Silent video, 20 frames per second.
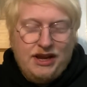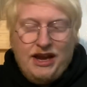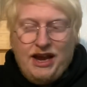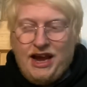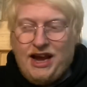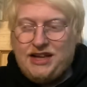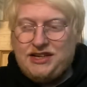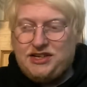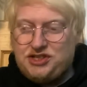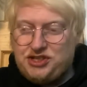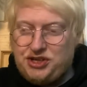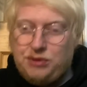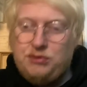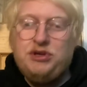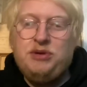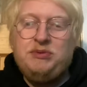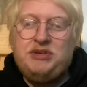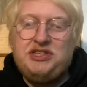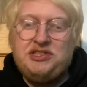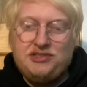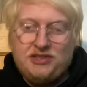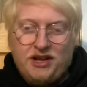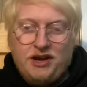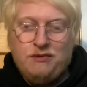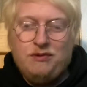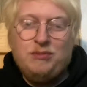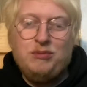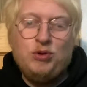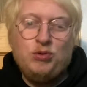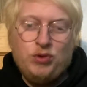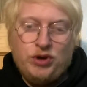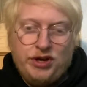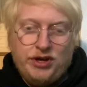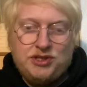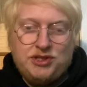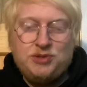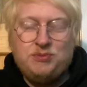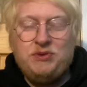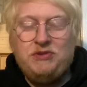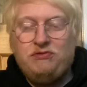And I don't want to be slurring my
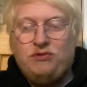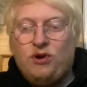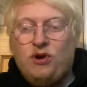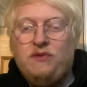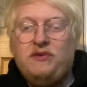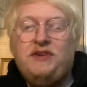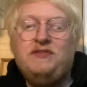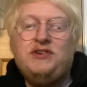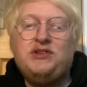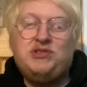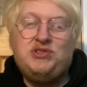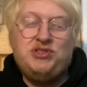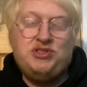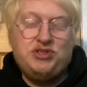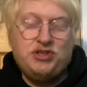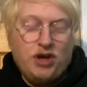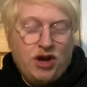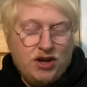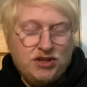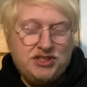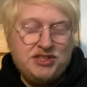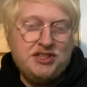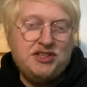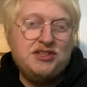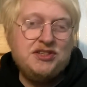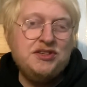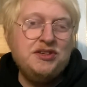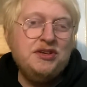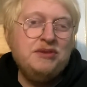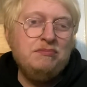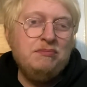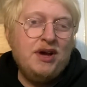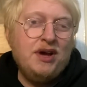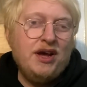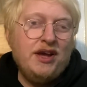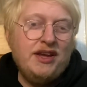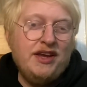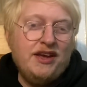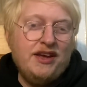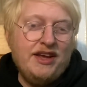words before I've even started
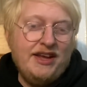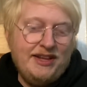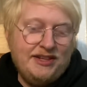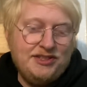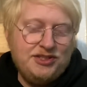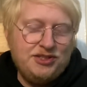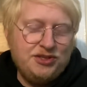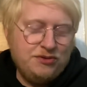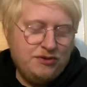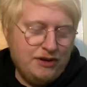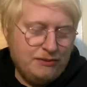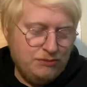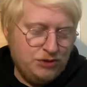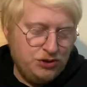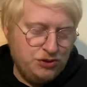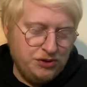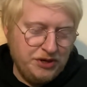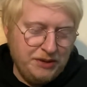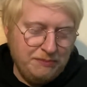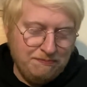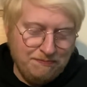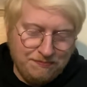my Instagram stream.